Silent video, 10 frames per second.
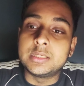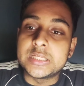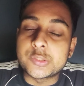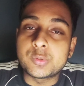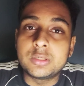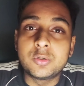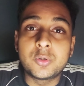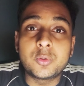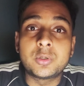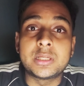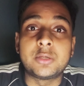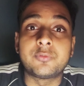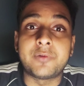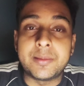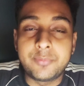this will go into
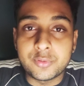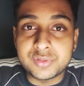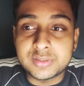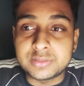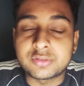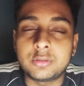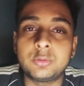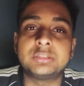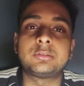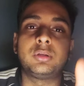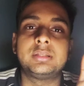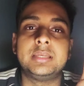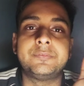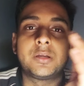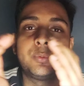fibrosis, and slowly the
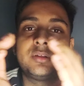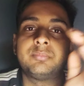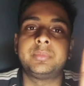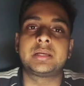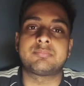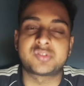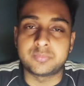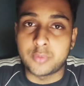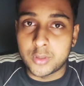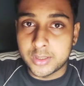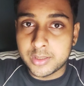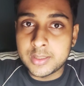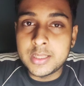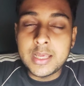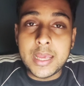liver will become smaller,
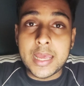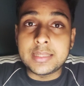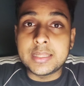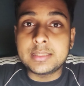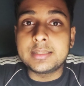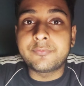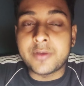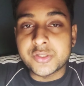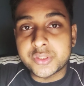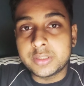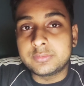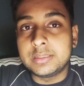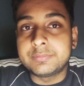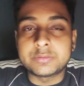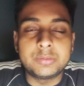and then the functioning of the
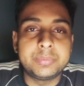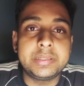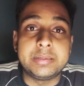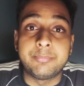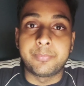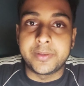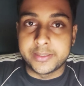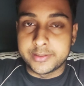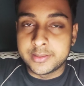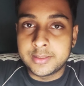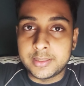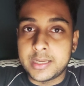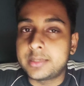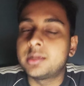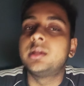liver will be impaired,
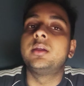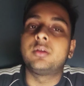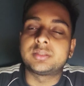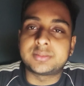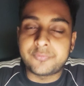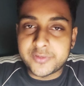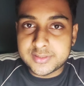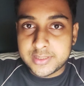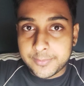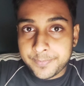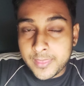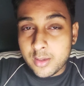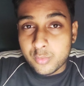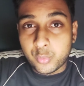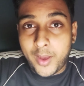right? First thing,
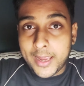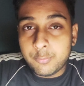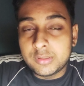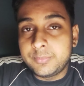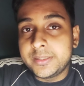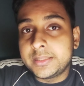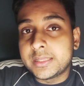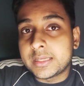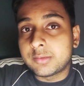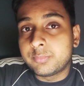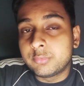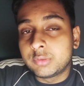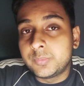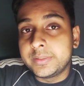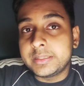why will be there
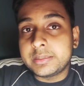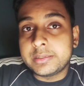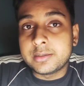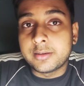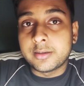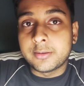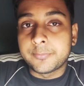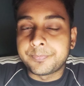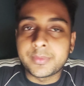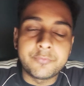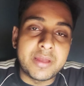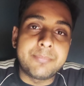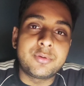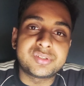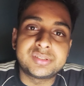will be
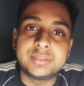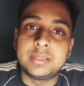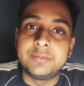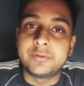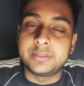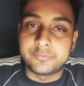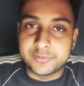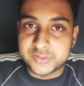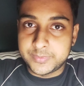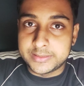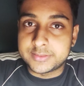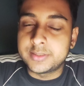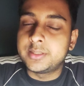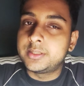fibrosis in the liver in the first place?